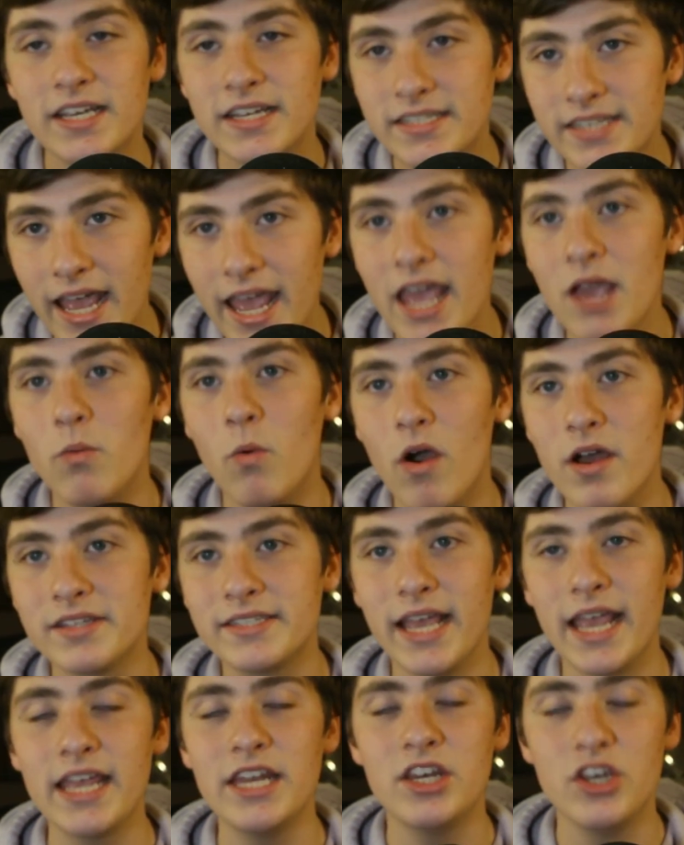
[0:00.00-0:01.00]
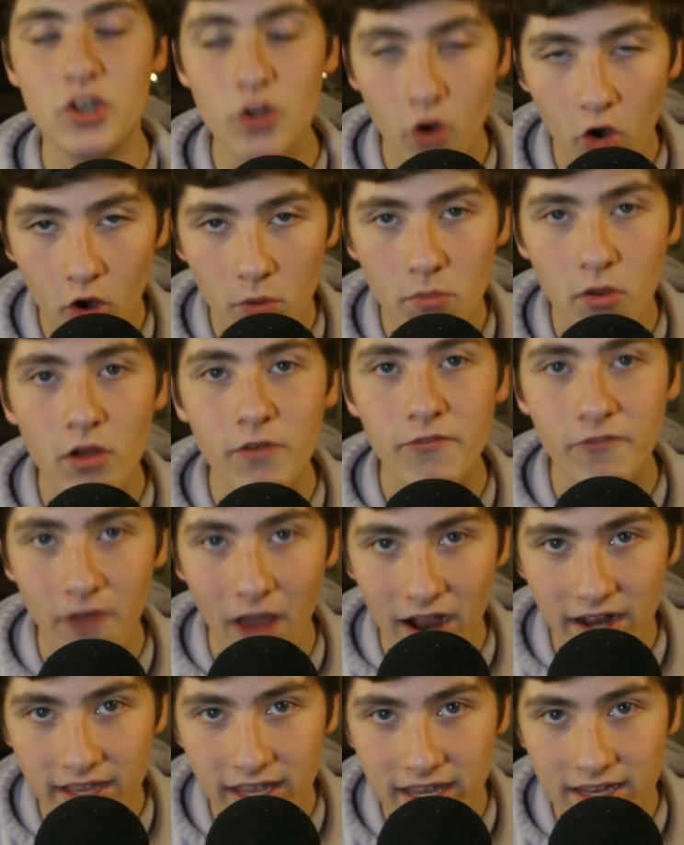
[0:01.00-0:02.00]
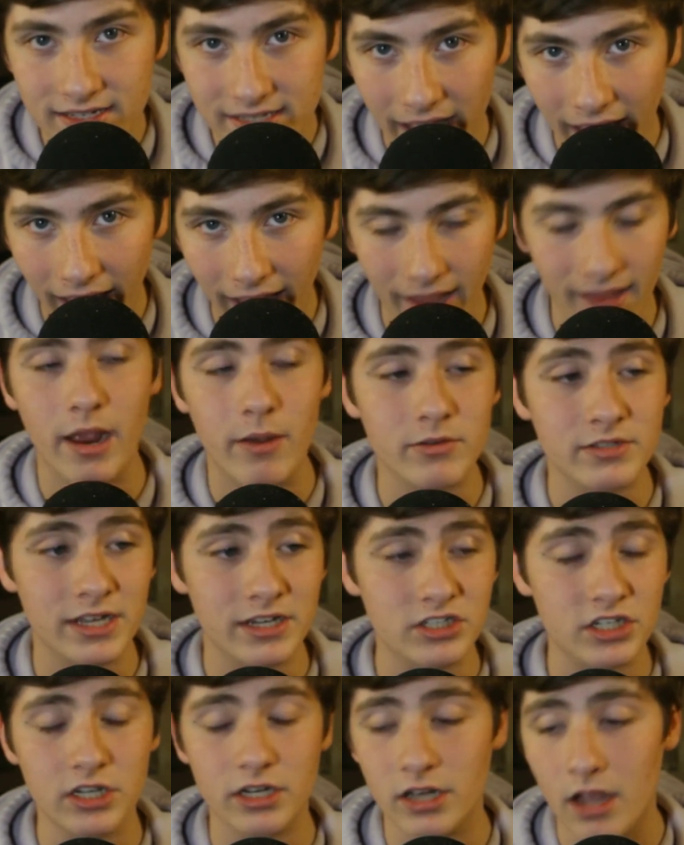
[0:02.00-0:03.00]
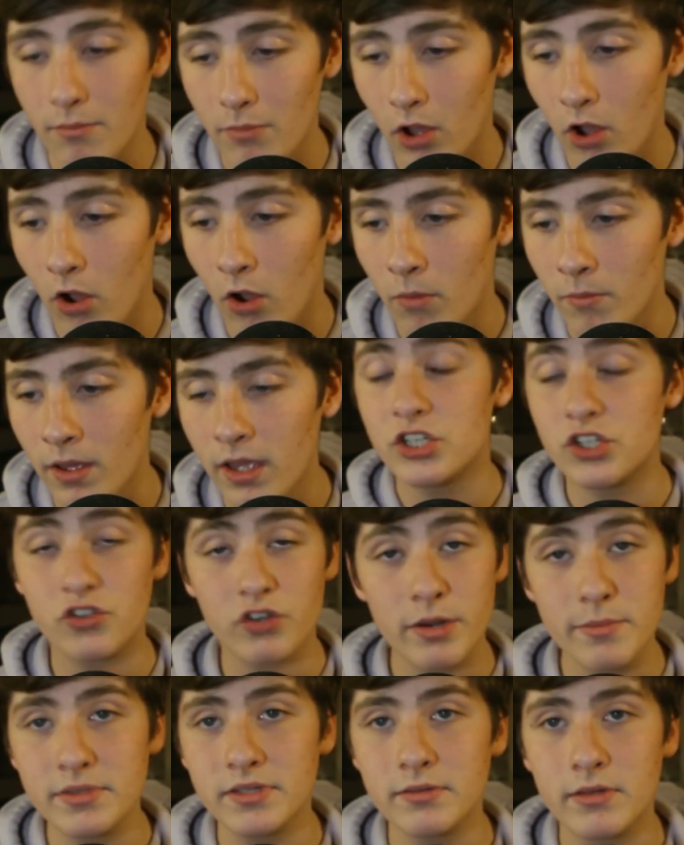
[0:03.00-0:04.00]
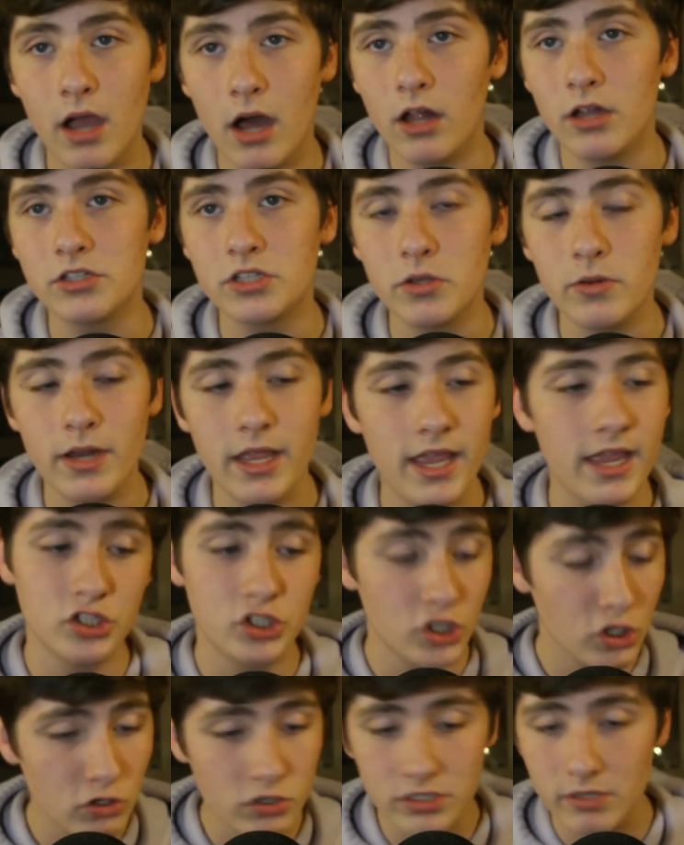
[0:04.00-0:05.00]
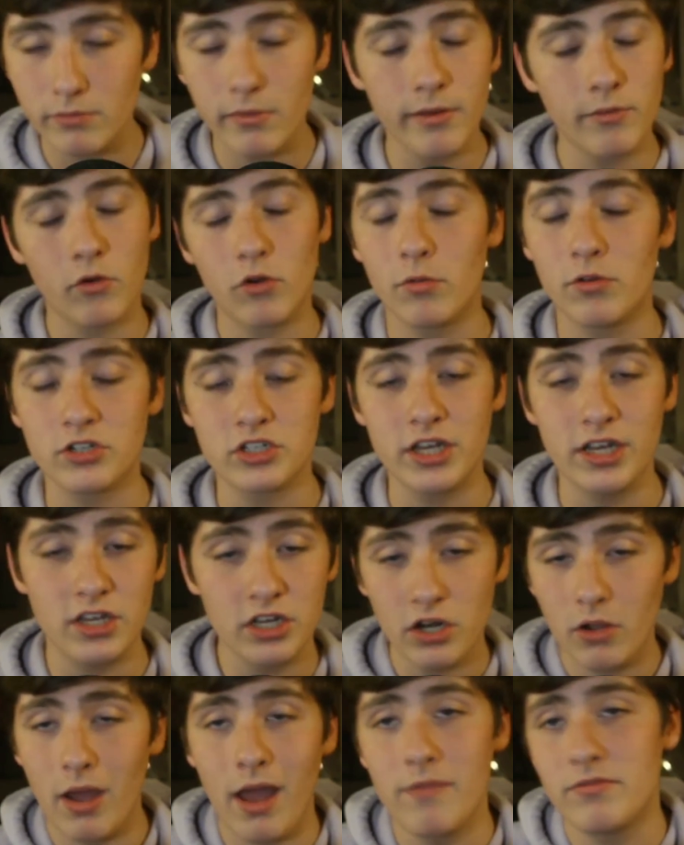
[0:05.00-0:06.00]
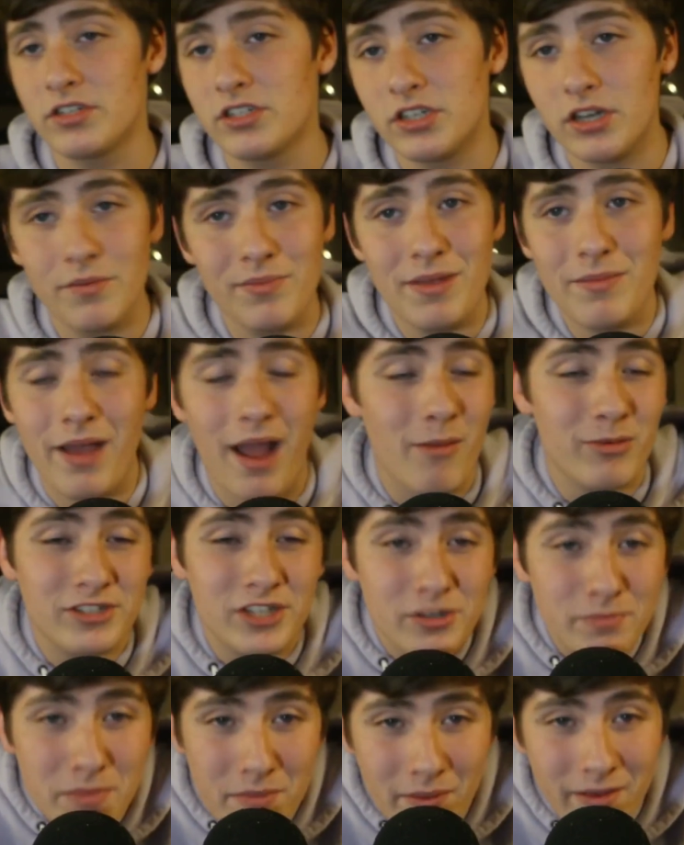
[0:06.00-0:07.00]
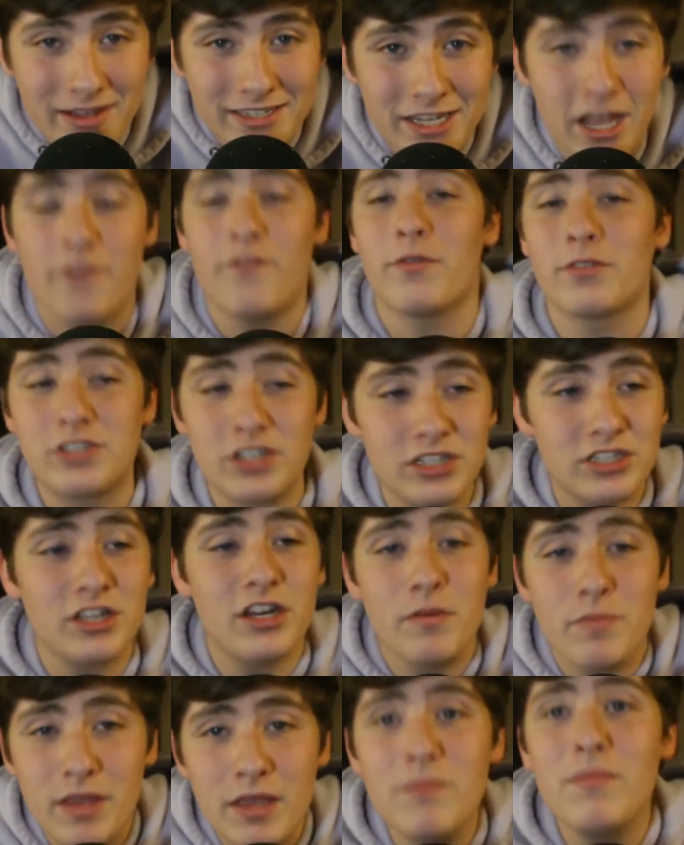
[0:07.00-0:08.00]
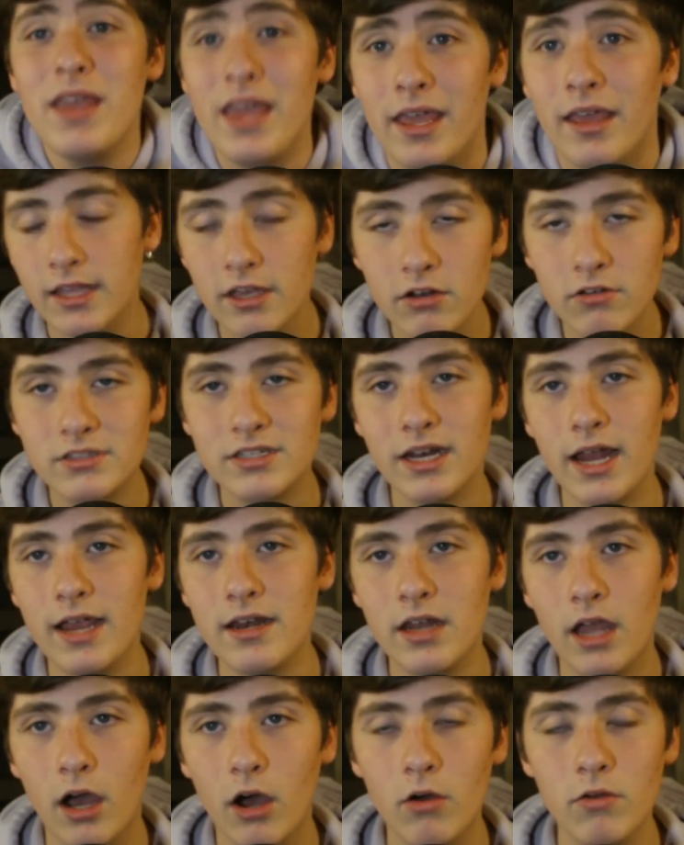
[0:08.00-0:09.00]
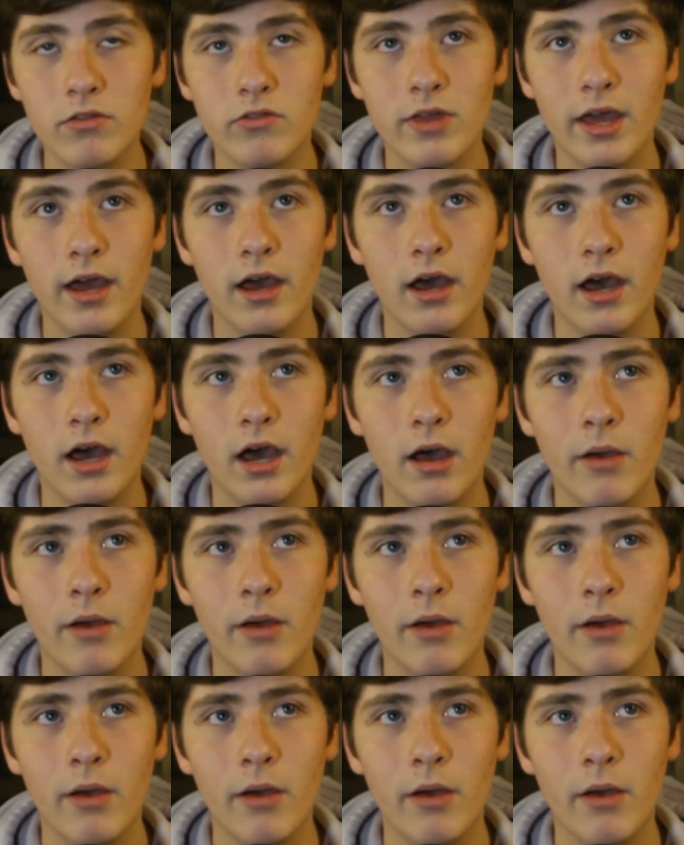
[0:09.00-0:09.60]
The day was a normal fucking day. I was actually gonna come home, stream some Call of Duty, do some of my normal shit. You know what? I was gonna be myself. It's just gonna be me. Little did I know that